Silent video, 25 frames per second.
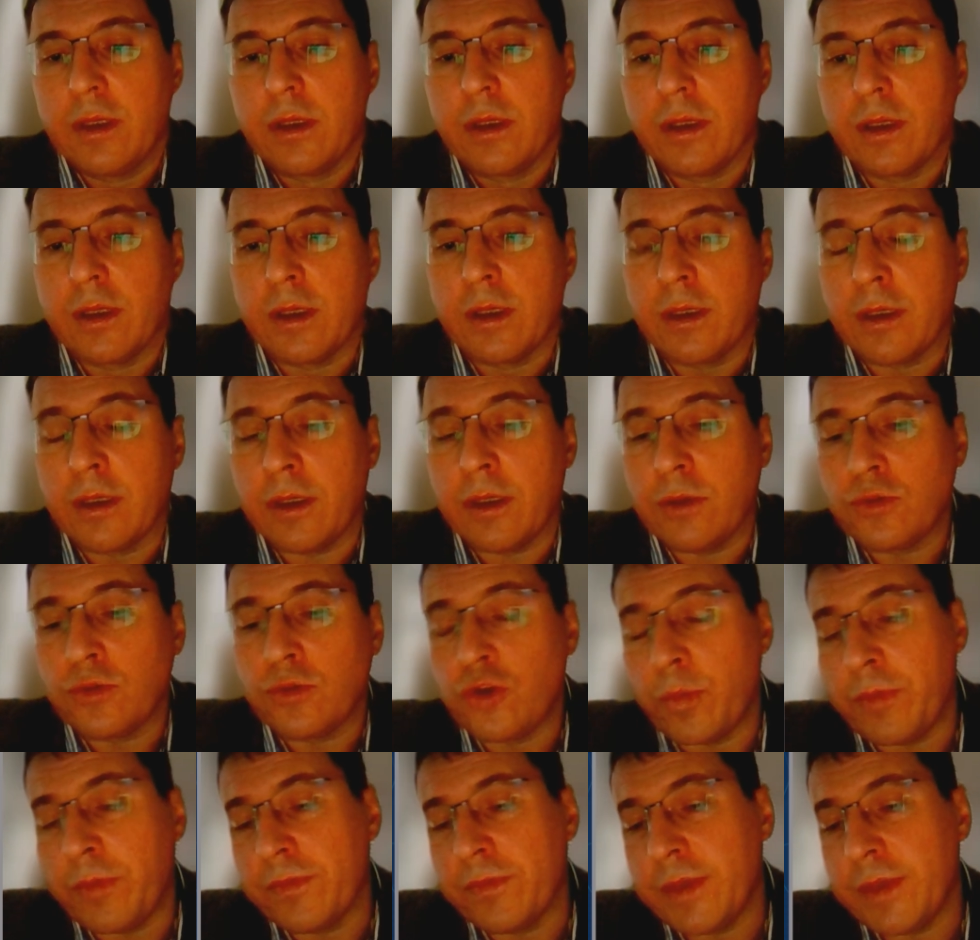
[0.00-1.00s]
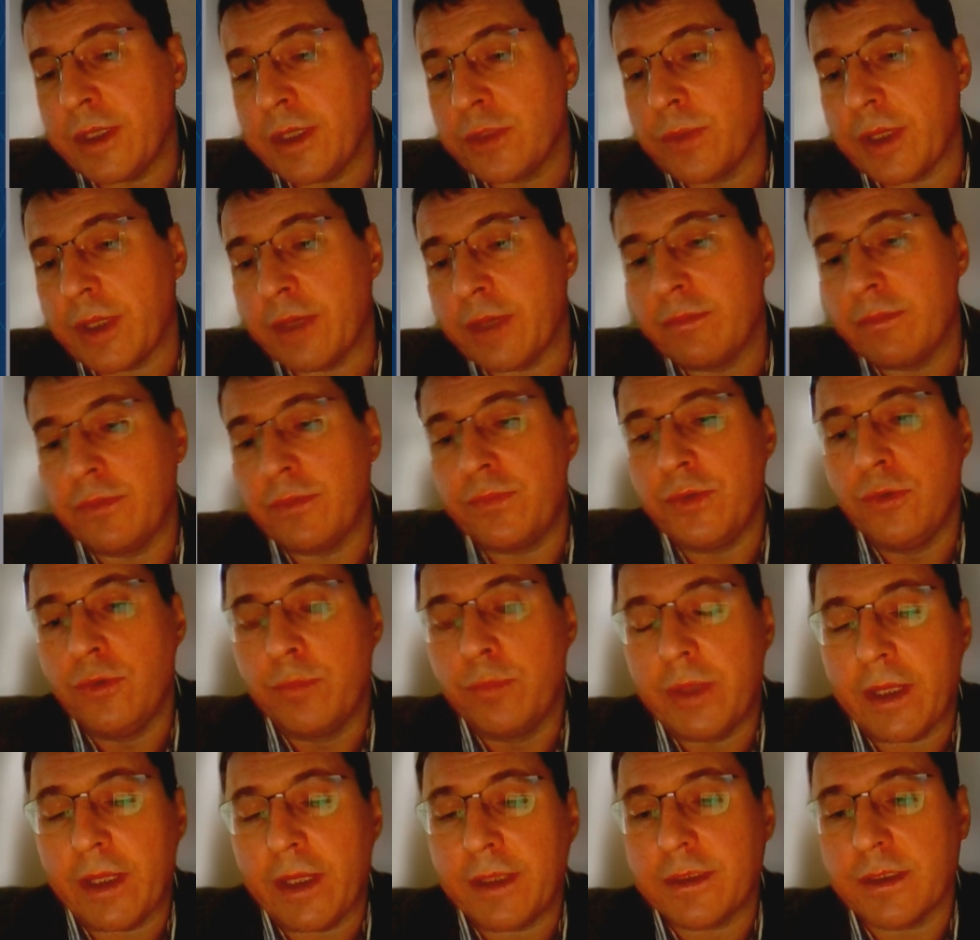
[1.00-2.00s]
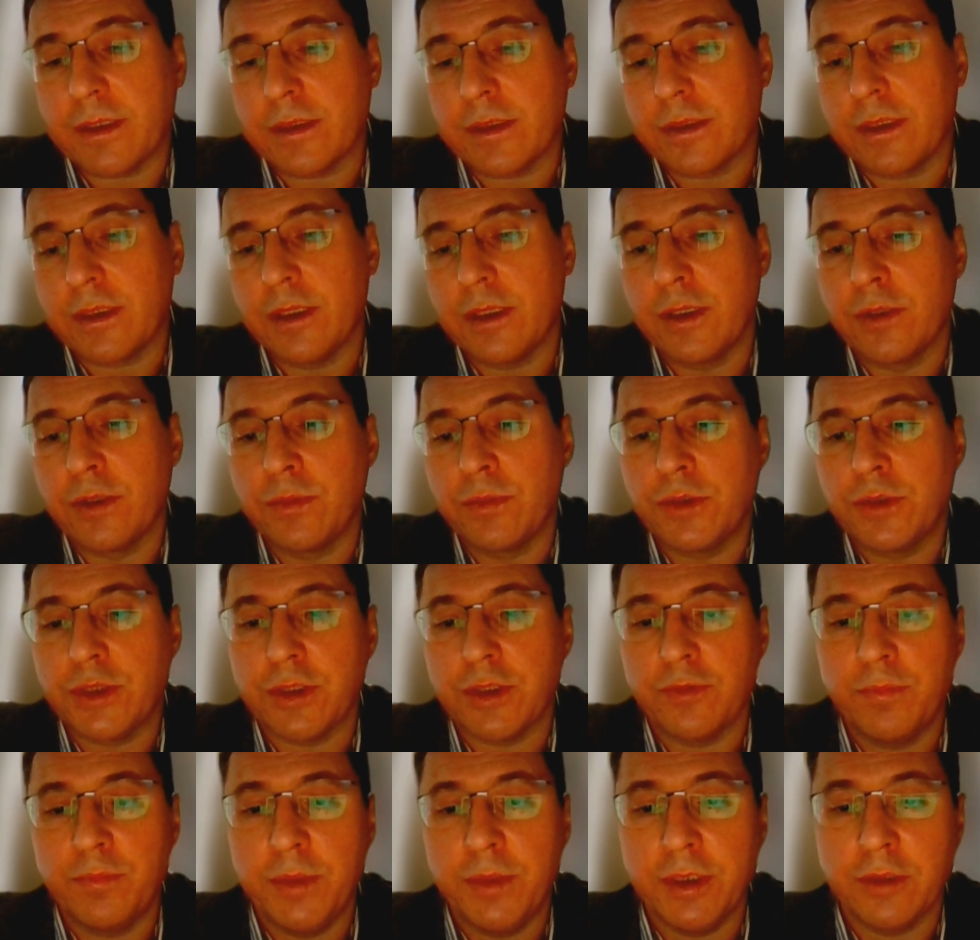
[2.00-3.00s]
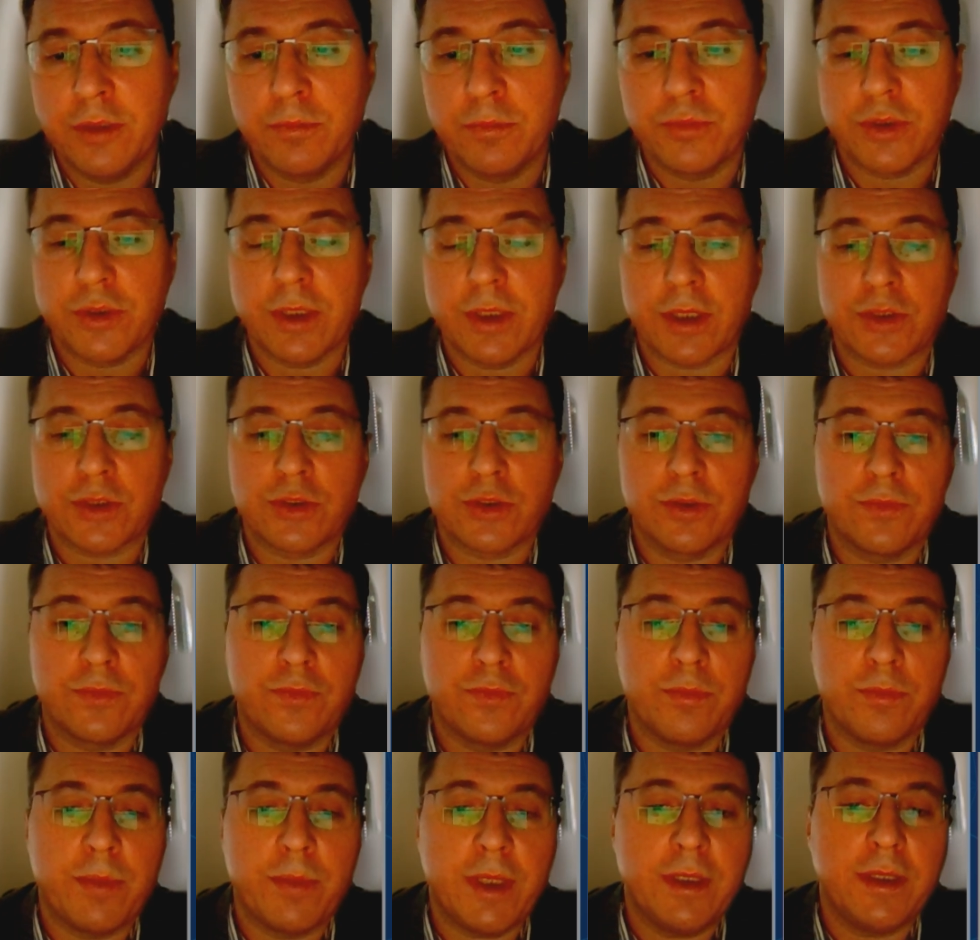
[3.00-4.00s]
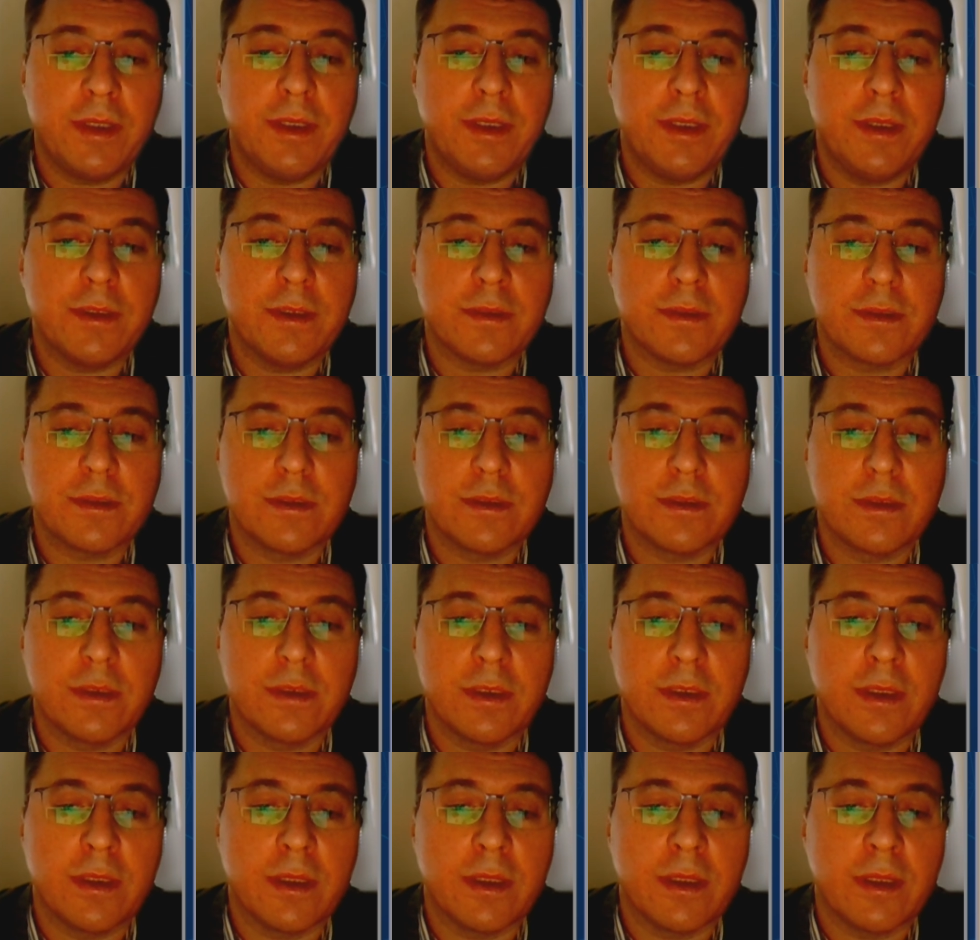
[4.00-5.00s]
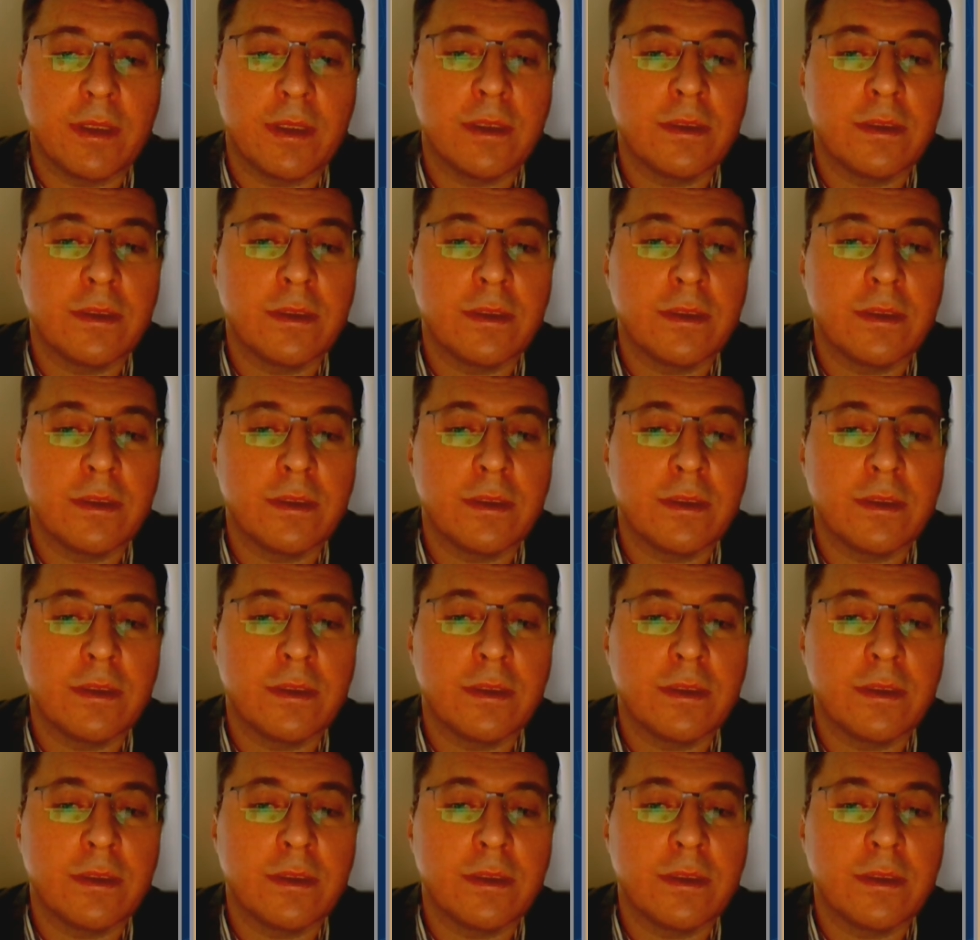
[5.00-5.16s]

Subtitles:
On top of that, we have a few places which have been in production for many years, and